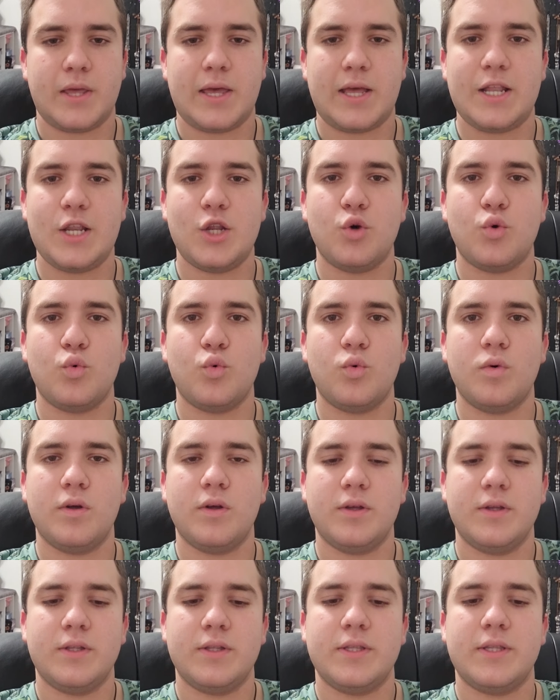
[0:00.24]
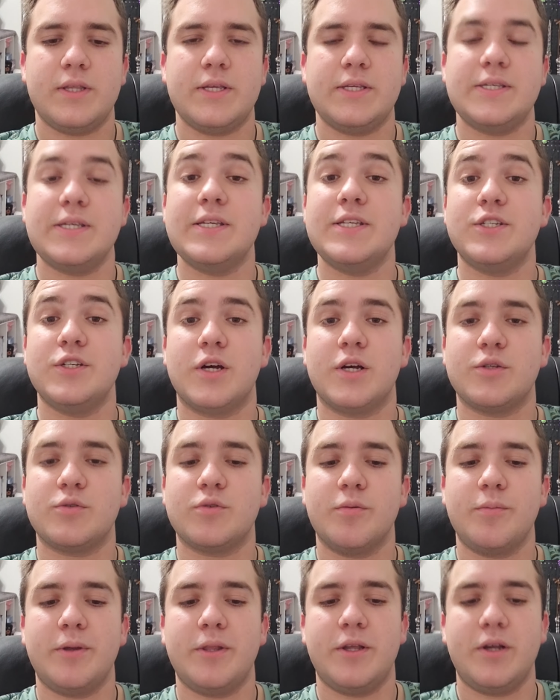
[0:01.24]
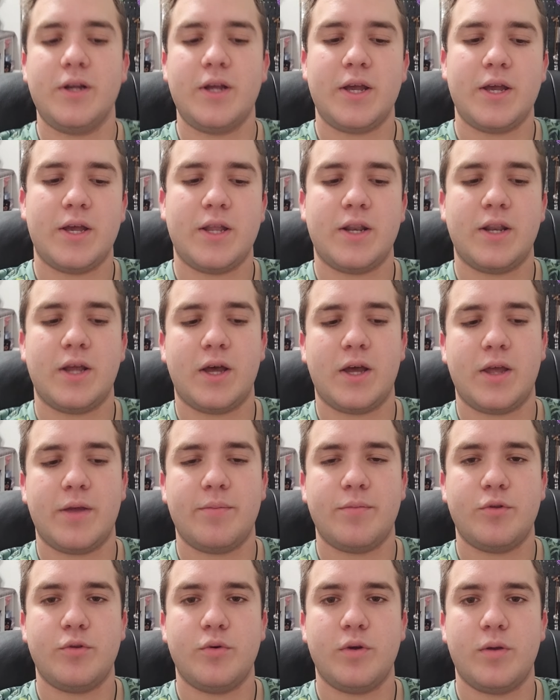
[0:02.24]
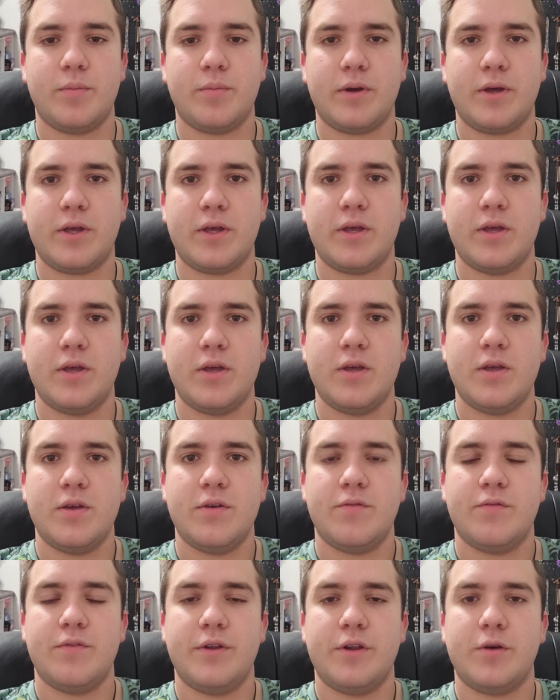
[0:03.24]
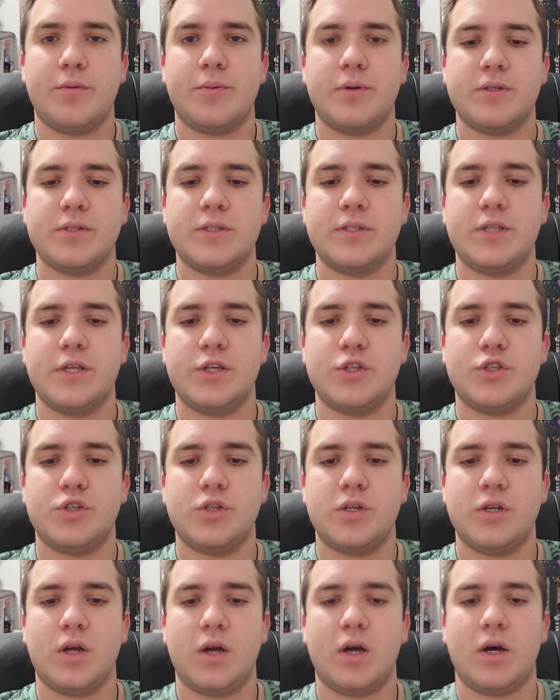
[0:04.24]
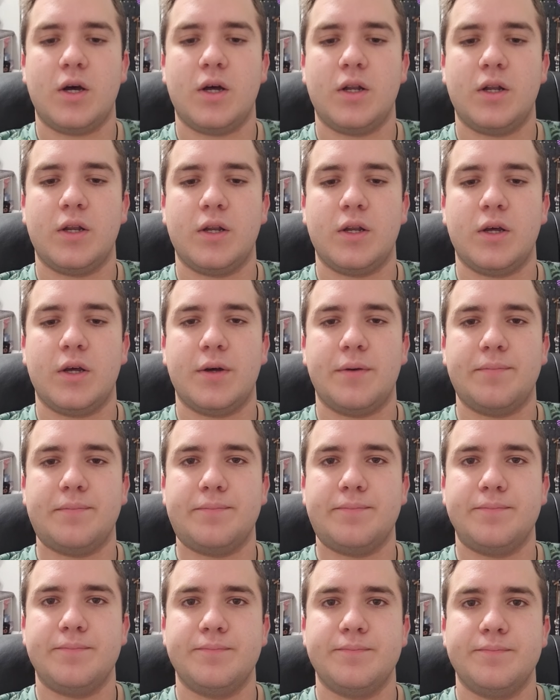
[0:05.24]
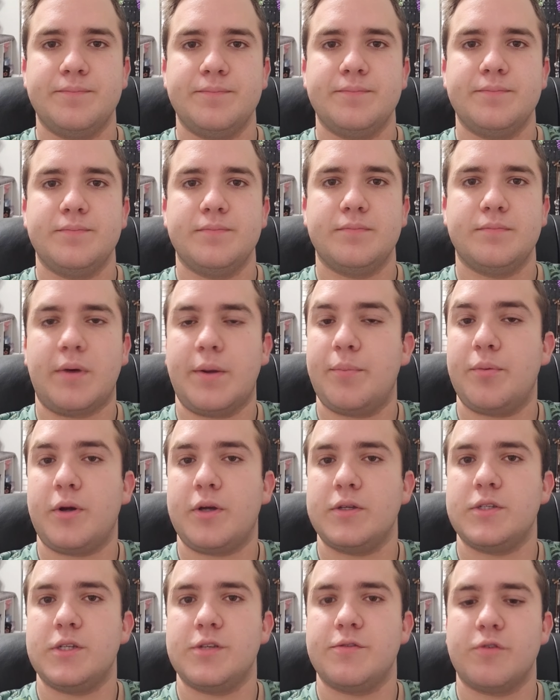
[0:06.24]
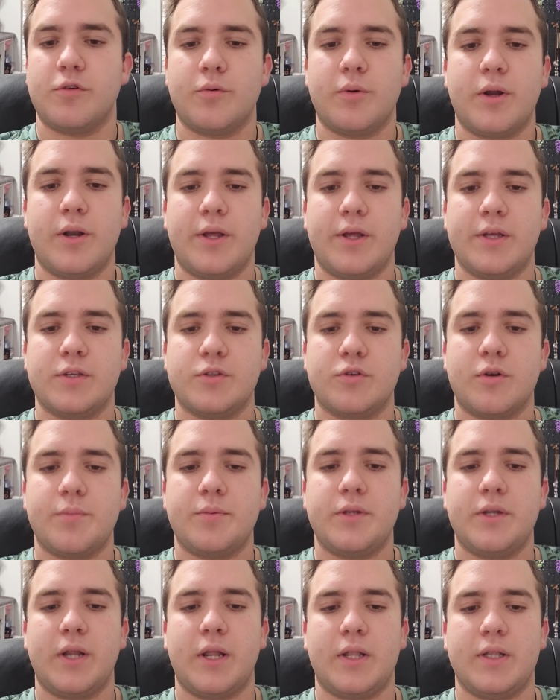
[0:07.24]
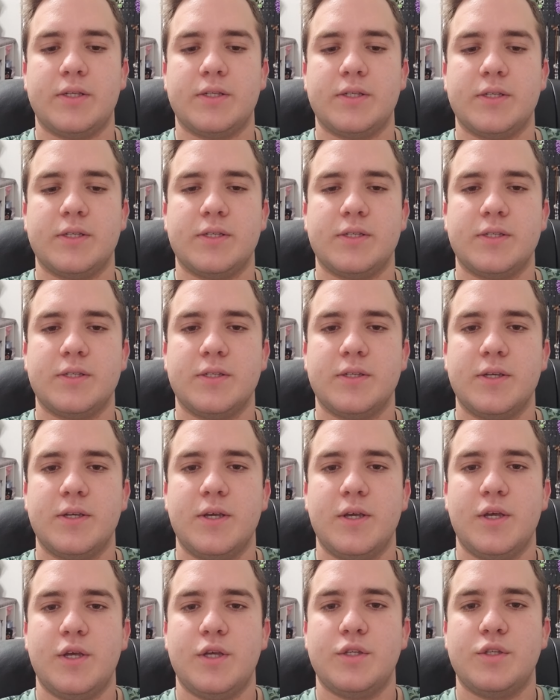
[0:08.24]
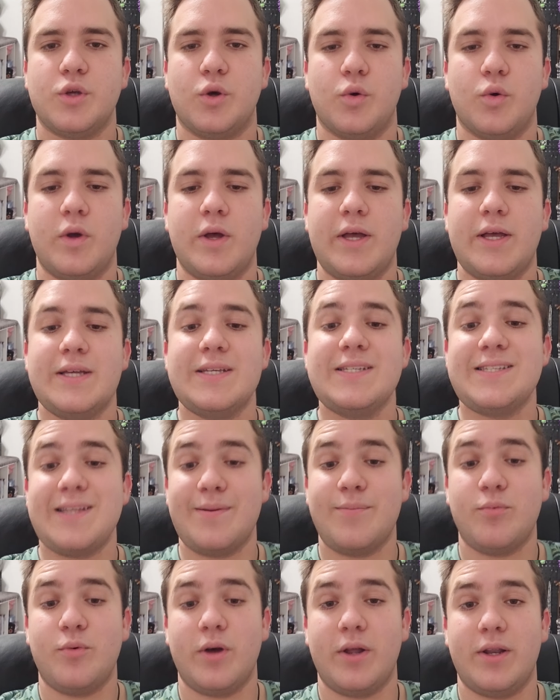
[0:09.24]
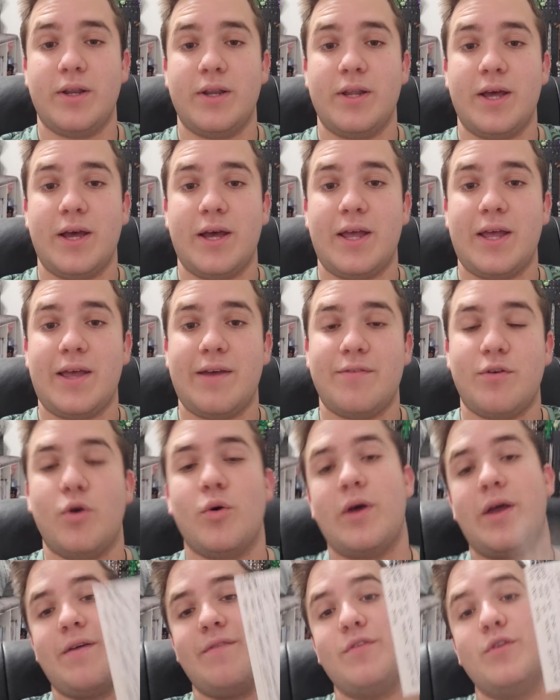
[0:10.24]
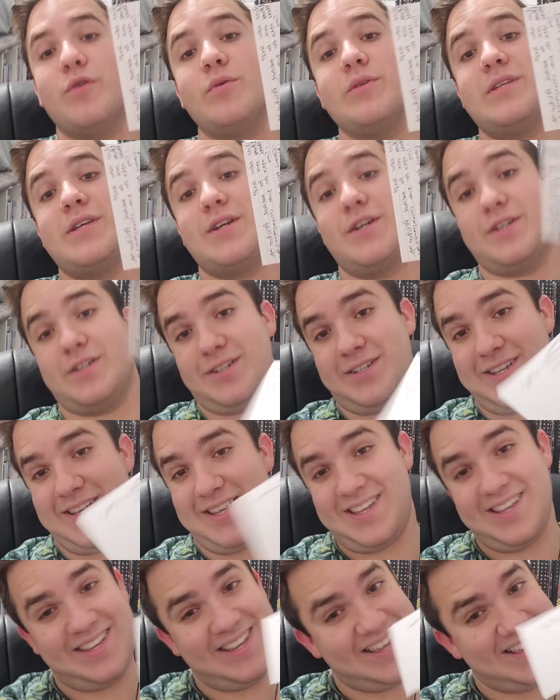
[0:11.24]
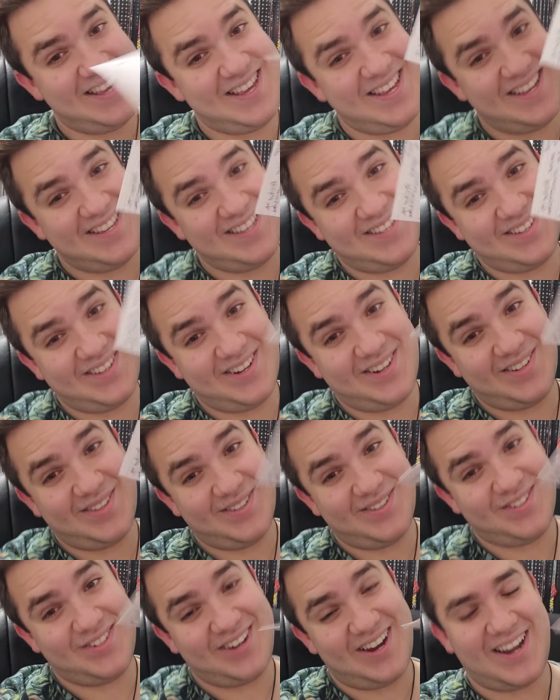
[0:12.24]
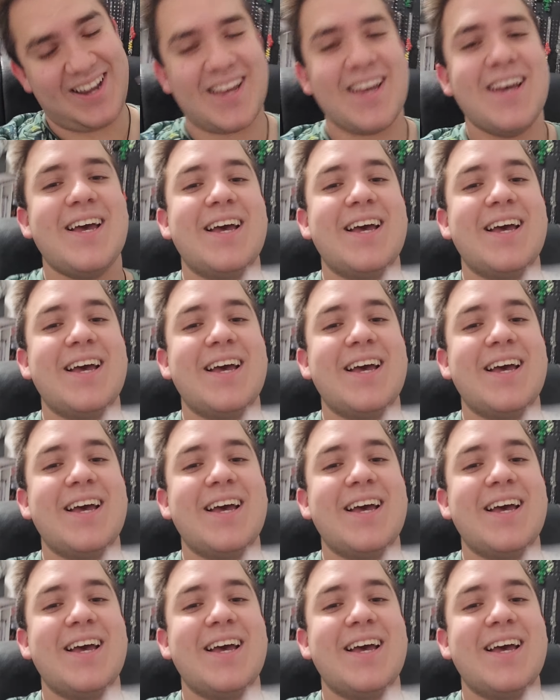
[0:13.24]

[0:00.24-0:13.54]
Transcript: Hello, this is Joshua Miller, and I am doing my video presentation on my process for writing a script analysis. So, step one, I have notes here, so I don't lose track.